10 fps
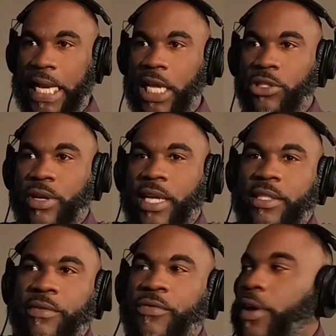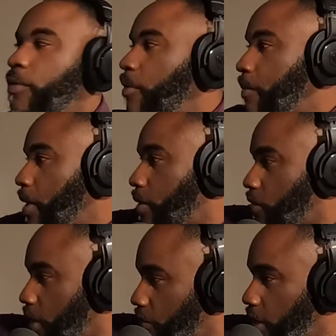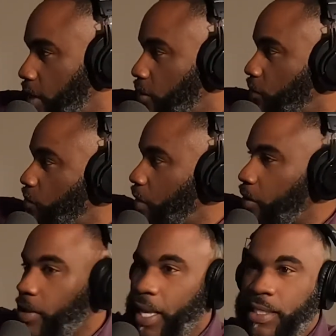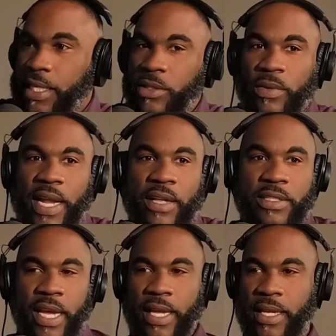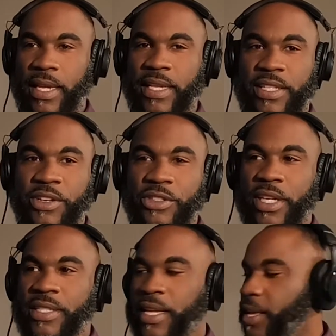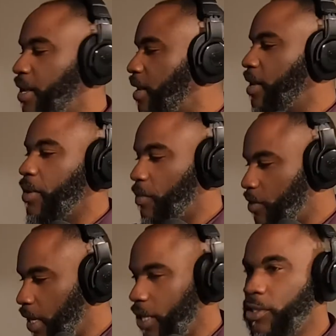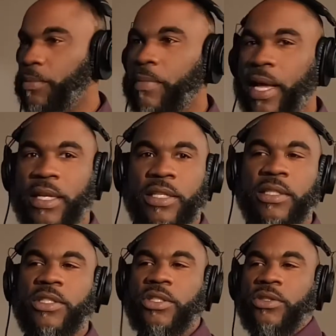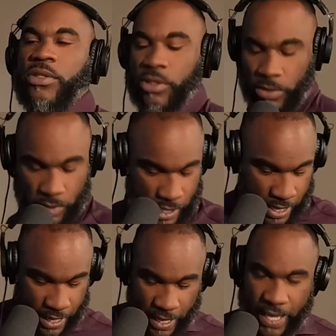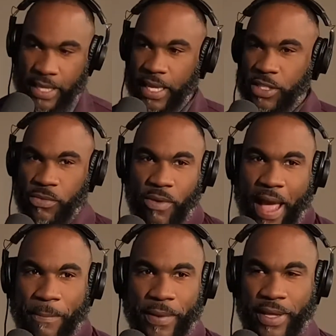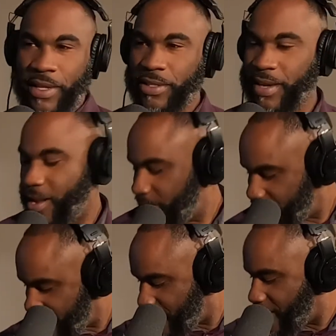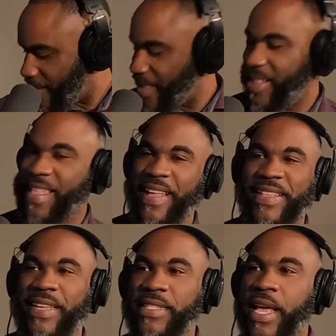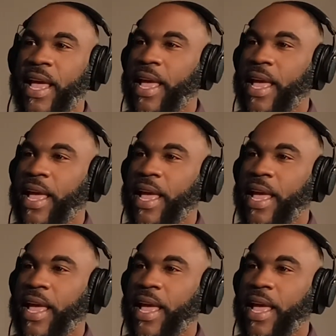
getting dressed in front of a TV or mirror like this without taking it, and you're just touching buttons and it's wrapping the shirt. You're like, I kind of like this.